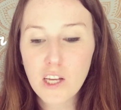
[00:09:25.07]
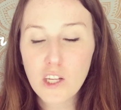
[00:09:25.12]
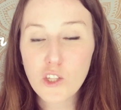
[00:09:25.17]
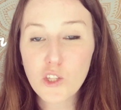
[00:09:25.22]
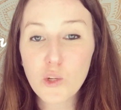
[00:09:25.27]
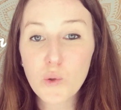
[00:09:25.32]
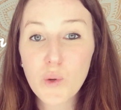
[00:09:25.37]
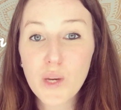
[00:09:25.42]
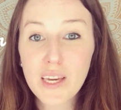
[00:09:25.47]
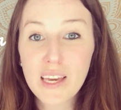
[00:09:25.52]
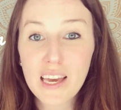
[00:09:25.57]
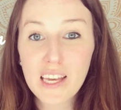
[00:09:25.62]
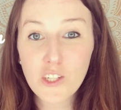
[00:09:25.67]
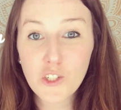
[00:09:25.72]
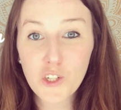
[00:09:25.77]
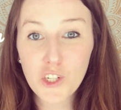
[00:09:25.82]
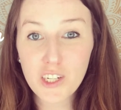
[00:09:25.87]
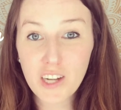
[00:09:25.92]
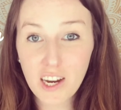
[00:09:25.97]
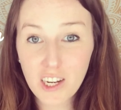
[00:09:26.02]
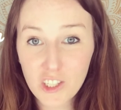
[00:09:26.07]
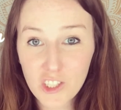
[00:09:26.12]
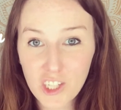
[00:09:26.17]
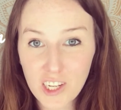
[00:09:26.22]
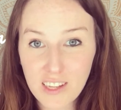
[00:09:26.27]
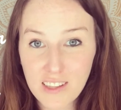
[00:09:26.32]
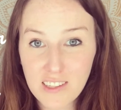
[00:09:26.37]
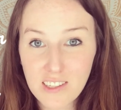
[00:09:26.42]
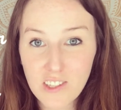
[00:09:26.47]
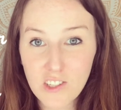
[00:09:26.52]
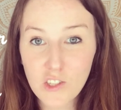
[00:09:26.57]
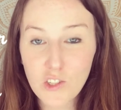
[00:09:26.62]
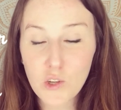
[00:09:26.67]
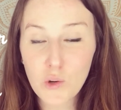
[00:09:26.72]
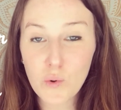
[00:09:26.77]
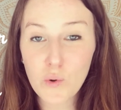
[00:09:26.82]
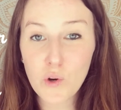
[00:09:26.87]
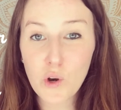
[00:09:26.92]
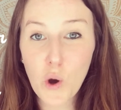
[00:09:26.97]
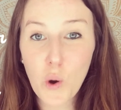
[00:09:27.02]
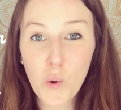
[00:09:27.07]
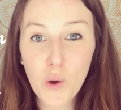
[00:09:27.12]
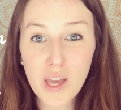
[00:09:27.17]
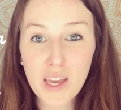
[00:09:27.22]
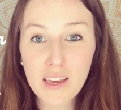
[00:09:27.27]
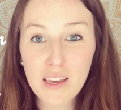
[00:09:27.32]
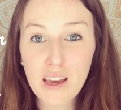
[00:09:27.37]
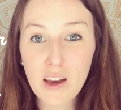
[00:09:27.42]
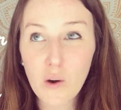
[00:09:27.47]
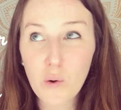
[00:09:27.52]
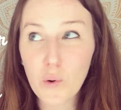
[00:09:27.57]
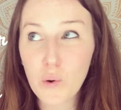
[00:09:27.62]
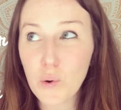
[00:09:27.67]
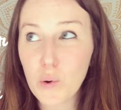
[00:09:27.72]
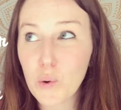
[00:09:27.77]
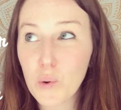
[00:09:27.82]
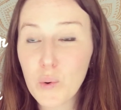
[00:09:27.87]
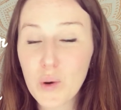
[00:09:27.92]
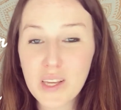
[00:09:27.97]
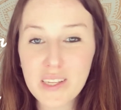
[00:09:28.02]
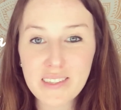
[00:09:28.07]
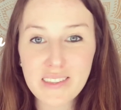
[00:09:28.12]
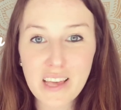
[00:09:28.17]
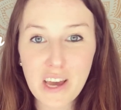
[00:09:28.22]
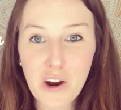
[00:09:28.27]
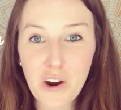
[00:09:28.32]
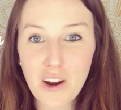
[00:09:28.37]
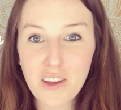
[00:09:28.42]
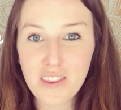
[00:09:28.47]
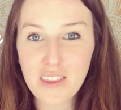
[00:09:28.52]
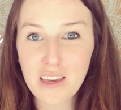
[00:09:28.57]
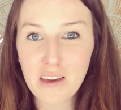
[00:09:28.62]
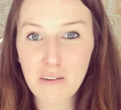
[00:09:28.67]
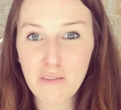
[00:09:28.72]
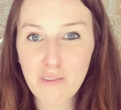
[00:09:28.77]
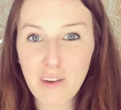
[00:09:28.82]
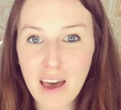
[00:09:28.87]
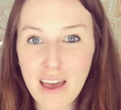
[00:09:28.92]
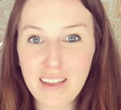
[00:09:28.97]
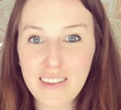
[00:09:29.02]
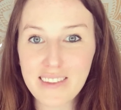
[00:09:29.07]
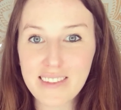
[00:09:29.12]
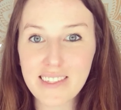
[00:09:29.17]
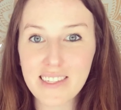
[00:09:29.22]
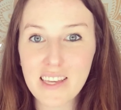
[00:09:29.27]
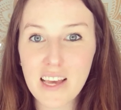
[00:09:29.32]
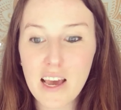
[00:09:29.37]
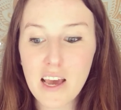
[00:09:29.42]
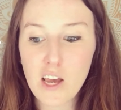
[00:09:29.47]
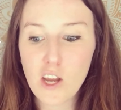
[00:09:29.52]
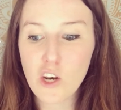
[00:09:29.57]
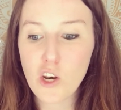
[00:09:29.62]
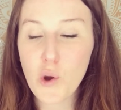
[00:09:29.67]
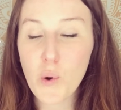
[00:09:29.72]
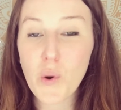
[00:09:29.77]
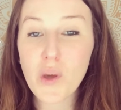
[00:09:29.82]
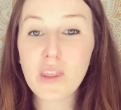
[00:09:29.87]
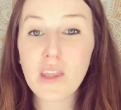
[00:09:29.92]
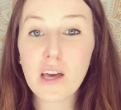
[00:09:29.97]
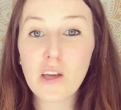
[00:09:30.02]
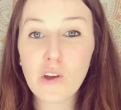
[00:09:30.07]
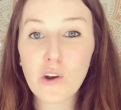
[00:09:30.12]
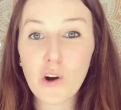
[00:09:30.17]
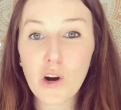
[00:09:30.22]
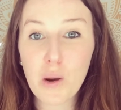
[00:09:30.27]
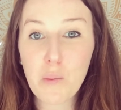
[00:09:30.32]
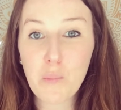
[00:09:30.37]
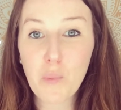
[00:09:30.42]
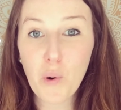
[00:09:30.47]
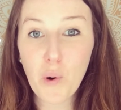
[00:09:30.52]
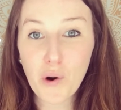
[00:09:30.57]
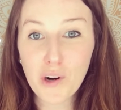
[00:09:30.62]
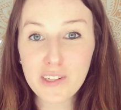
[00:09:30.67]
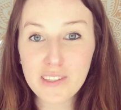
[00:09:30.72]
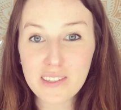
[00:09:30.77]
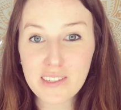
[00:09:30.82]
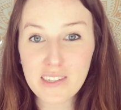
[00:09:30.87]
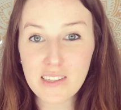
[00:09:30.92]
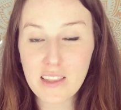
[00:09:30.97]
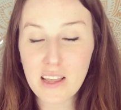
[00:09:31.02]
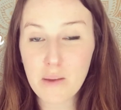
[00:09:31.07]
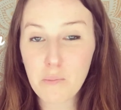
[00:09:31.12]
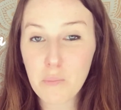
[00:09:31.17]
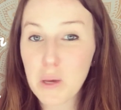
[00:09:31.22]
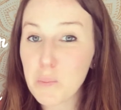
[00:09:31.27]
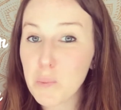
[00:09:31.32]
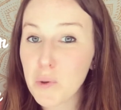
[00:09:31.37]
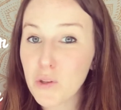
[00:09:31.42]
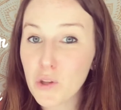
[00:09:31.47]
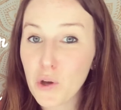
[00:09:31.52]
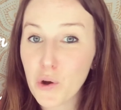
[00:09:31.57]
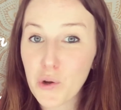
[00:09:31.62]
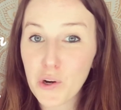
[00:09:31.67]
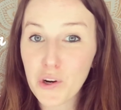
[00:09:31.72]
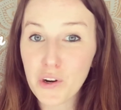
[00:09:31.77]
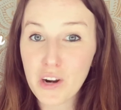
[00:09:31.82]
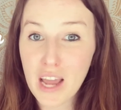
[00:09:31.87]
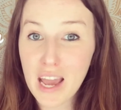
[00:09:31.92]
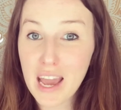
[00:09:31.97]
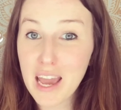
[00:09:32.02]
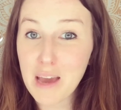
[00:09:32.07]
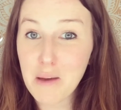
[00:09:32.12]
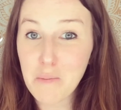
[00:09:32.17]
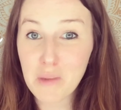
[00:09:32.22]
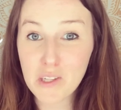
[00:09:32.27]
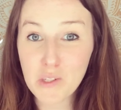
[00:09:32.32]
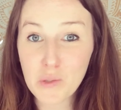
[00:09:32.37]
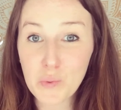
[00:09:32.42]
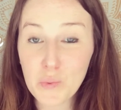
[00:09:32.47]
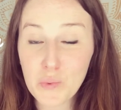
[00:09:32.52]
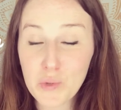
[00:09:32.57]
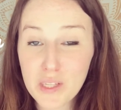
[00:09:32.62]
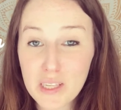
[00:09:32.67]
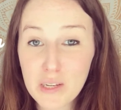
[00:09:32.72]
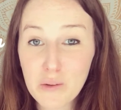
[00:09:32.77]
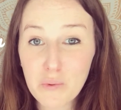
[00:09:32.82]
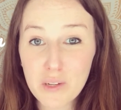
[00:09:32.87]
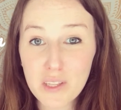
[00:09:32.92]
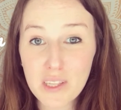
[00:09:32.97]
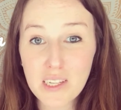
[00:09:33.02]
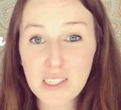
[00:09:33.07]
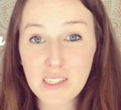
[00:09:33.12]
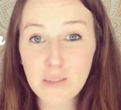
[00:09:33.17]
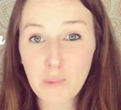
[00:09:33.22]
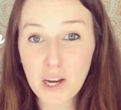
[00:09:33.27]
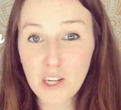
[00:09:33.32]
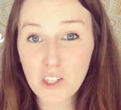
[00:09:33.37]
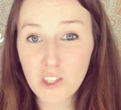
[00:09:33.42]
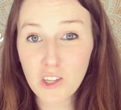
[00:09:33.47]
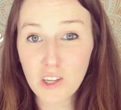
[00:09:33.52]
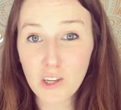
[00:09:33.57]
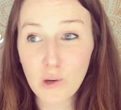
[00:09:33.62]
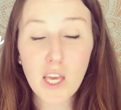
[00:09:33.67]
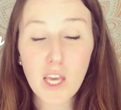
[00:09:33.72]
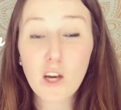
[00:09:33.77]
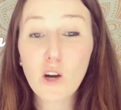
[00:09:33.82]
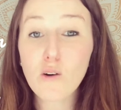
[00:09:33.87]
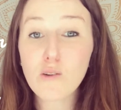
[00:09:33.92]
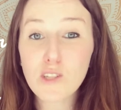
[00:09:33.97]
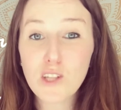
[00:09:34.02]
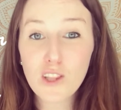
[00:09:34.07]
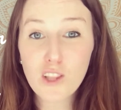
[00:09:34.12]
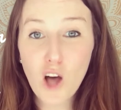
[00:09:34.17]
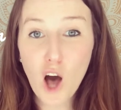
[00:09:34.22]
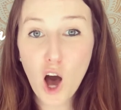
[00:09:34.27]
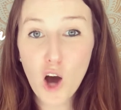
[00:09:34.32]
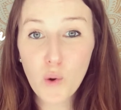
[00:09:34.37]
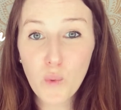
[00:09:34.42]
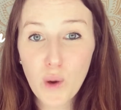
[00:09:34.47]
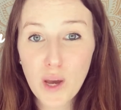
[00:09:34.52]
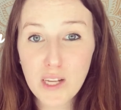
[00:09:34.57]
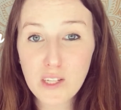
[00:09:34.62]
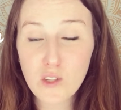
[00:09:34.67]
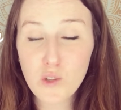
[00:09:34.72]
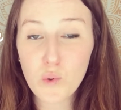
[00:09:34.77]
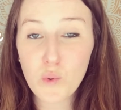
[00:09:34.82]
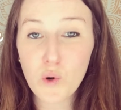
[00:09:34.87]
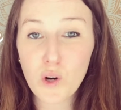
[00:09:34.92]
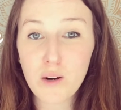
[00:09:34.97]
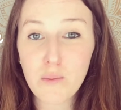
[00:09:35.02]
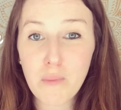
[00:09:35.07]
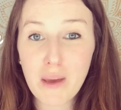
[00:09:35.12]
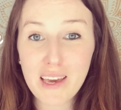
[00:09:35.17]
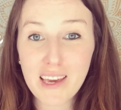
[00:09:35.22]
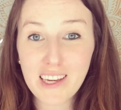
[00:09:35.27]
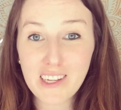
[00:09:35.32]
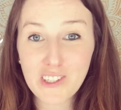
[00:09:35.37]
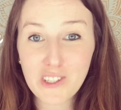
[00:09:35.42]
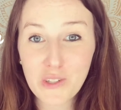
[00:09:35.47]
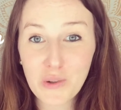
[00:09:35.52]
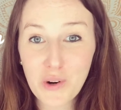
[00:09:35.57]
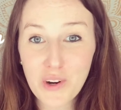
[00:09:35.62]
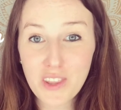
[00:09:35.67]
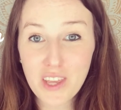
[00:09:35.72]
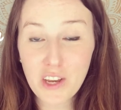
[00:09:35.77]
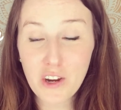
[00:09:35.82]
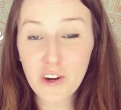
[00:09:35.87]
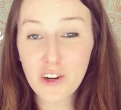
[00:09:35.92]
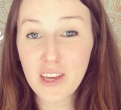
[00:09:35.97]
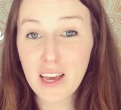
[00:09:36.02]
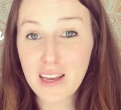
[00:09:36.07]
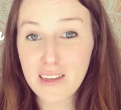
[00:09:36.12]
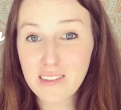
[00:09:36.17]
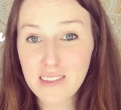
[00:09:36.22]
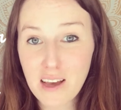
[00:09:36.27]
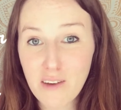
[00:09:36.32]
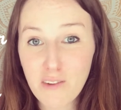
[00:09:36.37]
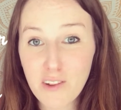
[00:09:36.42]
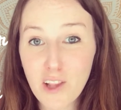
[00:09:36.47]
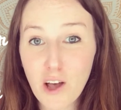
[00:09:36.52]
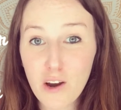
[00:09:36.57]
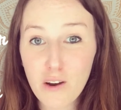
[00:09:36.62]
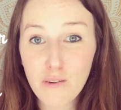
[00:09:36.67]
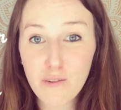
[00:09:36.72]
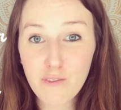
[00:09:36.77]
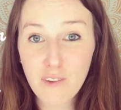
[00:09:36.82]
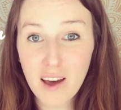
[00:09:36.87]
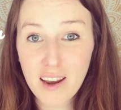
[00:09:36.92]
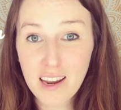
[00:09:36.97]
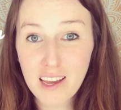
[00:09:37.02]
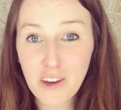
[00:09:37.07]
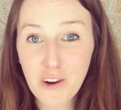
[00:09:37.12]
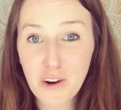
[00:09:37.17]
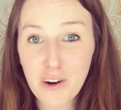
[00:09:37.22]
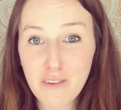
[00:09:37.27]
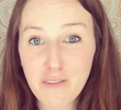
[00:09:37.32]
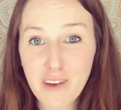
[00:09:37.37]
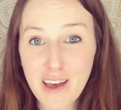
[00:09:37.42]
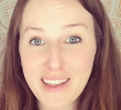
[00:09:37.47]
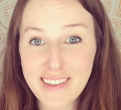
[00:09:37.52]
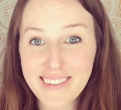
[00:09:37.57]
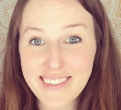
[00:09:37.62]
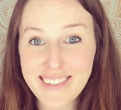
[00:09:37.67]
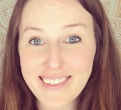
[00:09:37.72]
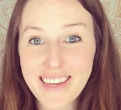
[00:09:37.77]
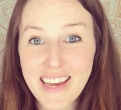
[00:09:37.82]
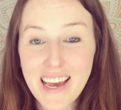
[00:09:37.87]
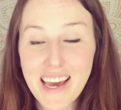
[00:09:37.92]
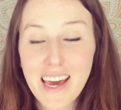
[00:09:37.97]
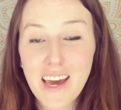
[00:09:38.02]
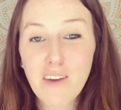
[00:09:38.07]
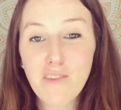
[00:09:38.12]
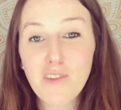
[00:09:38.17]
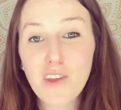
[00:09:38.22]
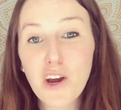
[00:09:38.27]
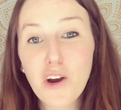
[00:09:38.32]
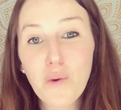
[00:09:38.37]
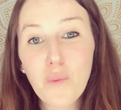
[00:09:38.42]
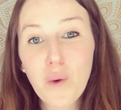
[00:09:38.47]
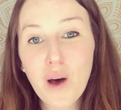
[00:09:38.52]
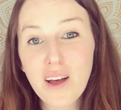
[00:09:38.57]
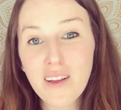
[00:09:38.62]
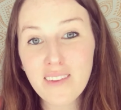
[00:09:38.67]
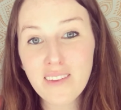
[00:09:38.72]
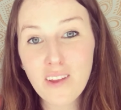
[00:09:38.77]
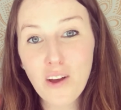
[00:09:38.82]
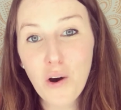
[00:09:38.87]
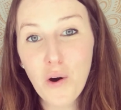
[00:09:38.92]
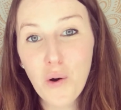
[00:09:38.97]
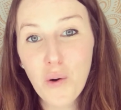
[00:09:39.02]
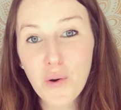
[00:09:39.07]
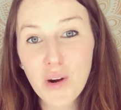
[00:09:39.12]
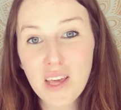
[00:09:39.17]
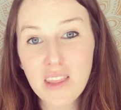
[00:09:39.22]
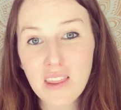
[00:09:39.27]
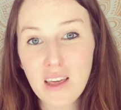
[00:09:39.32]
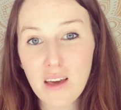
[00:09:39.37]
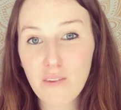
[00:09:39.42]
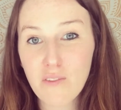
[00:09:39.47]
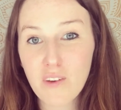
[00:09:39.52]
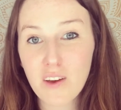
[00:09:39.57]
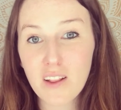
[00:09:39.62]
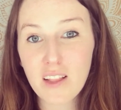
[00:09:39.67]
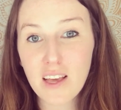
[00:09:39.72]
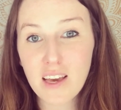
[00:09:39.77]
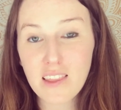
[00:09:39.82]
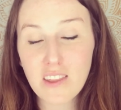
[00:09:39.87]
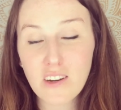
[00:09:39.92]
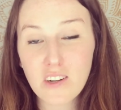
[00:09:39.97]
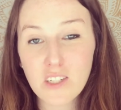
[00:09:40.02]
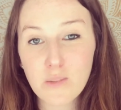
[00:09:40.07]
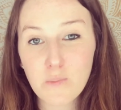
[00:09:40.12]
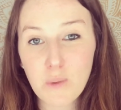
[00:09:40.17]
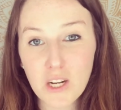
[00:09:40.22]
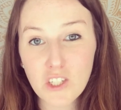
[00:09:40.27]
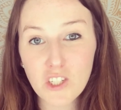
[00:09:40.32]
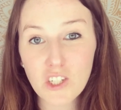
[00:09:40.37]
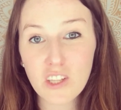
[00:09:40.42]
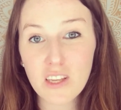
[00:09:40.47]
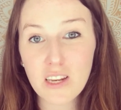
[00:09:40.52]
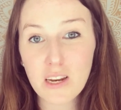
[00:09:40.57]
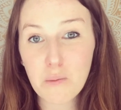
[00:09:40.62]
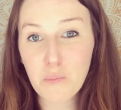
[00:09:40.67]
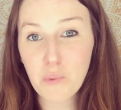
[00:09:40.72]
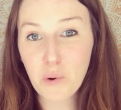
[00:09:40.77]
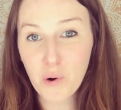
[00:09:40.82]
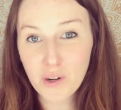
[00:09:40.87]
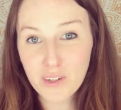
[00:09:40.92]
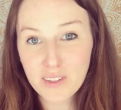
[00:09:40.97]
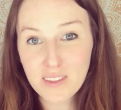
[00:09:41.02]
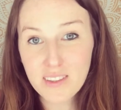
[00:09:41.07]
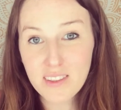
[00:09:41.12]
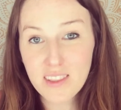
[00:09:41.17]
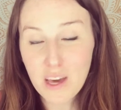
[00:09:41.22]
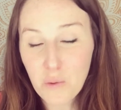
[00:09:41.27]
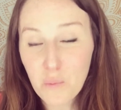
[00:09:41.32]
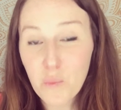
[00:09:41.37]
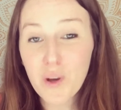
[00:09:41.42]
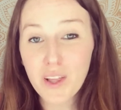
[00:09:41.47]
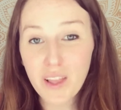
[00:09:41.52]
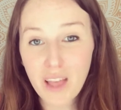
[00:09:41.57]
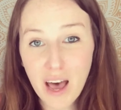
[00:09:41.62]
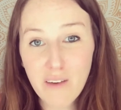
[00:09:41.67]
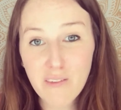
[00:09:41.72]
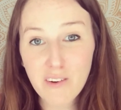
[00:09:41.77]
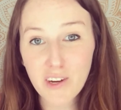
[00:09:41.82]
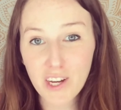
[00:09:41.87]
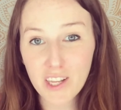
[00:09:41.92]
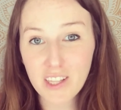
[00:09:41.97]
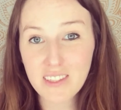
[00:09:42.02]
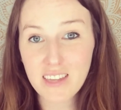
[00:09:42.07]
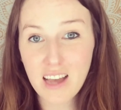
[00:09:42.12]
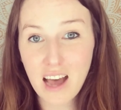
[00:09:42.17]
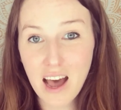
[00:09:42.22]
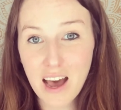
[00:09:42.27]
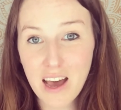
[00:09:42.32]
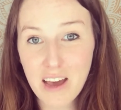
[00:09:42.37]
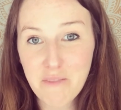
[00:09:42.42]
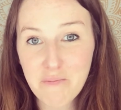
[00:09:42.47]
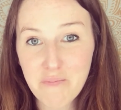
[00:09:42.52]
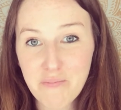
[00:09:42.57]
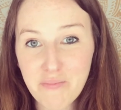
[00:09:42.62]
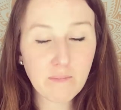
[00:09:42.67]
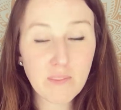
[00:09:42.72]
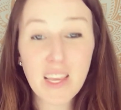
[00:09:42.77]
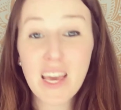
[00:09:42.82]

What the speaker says: Doing introductions, so knowing who is there at the event, knowing that you're important and that people know your name is really special and goes a long way toward making sure that your guests have a lot of fun at your event. If they're well known and they feel like they're special and important, they will have a good time.